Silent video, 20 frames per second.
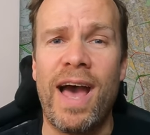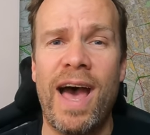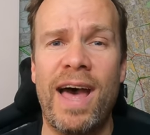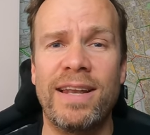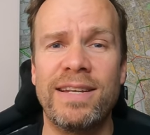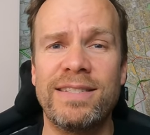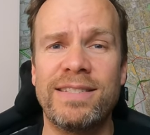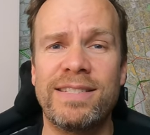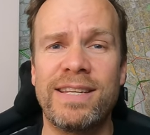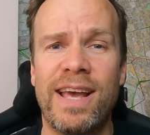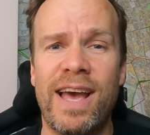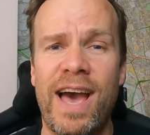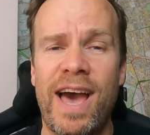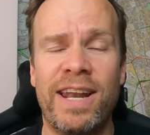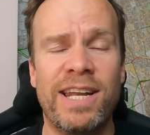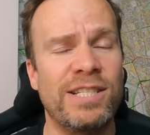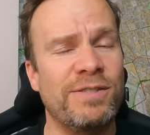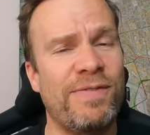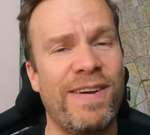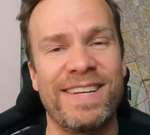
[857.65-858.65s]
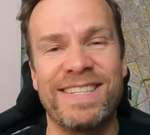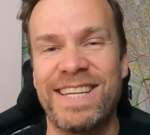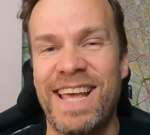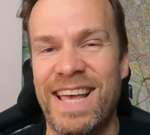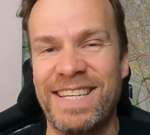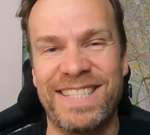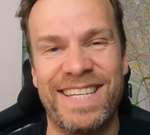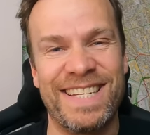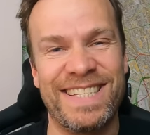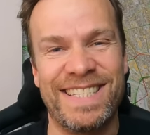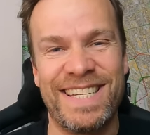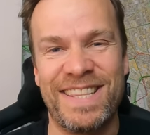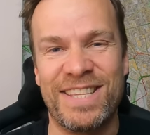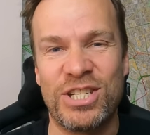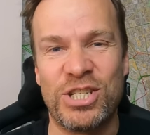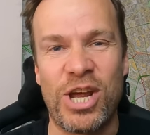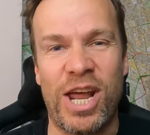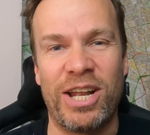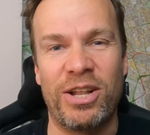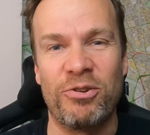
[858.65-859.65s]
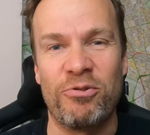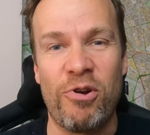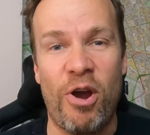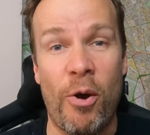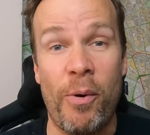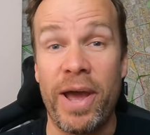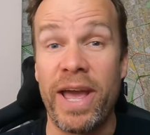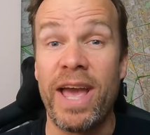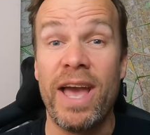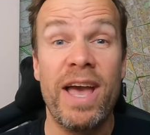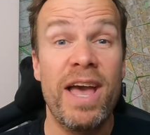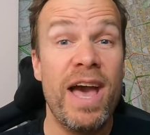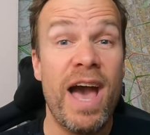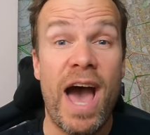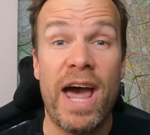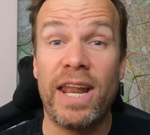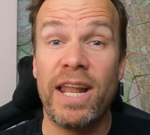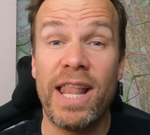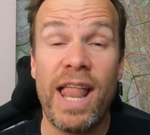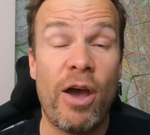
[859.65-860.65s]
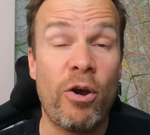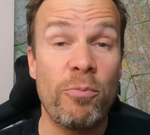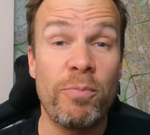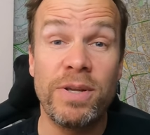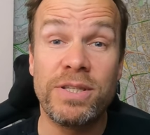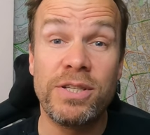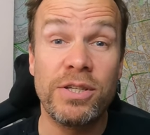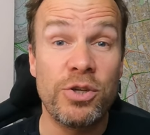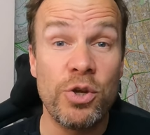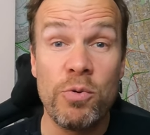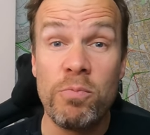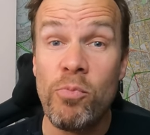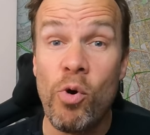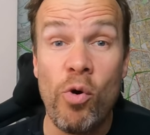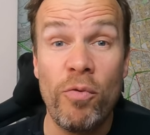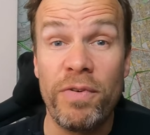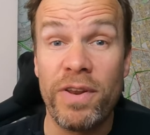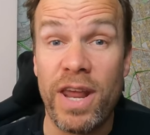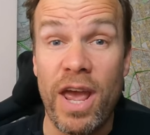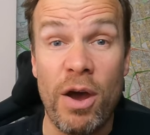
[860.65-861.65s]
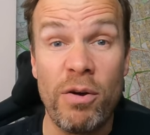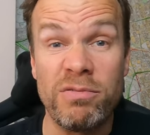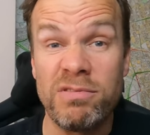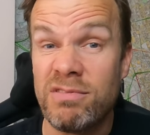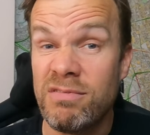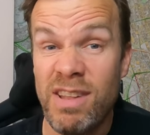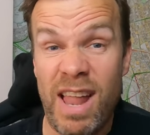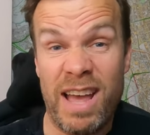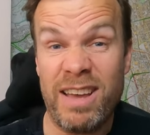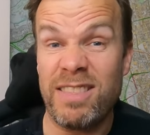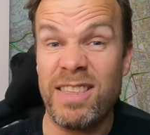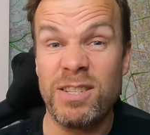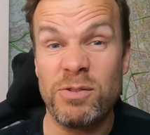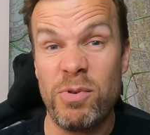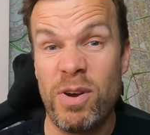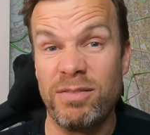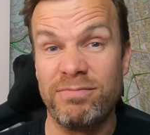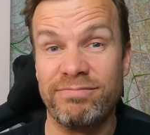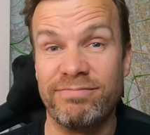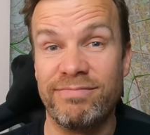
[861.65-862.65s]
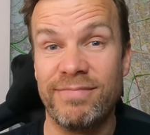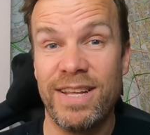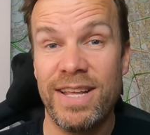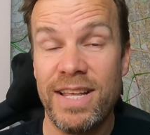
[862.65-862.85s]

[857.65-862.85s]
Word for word: And, uh, and it's fantastic to see the channel growing and allowing me to do more videos like this one.